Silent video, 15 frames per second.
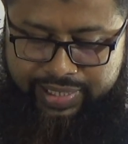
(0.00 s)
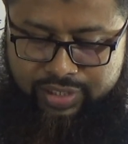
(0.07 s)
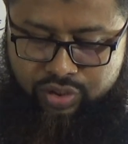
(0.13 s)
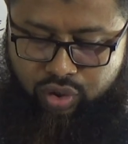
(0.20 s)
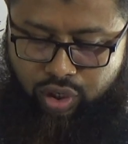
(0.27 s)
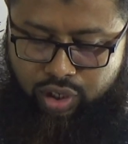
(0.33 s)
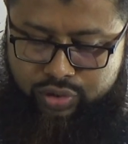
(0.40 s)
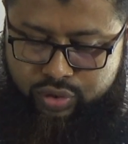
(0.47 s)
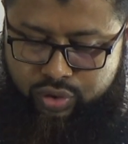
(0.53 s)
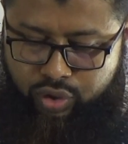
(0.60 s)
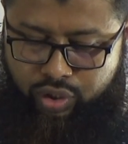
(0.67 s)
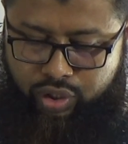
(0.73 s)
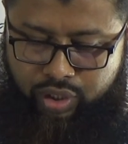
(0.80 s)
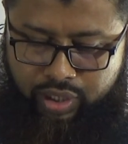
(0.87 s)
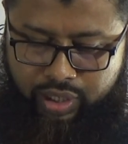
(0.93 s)
is
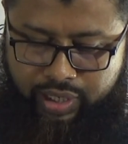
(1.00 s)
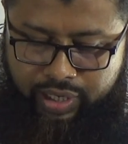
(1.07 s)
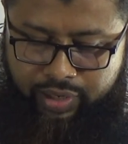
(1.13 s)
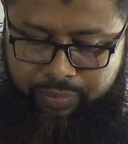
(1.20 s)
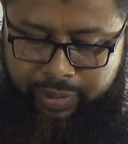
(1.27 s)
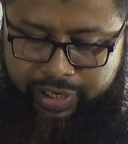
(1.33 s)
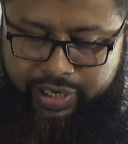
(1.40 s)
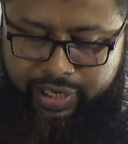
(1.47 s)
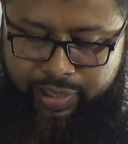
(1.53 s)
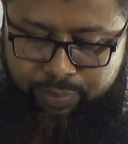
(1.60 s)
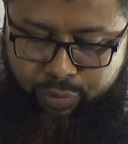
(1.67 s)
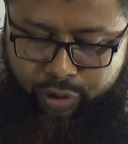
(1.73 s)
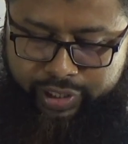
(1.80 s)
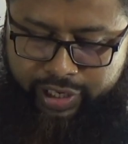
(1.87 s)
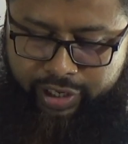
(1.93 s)
also very
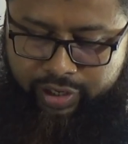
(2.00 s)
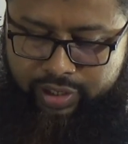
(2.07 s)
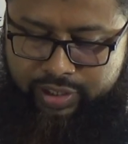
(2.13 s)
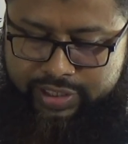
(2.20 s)
important.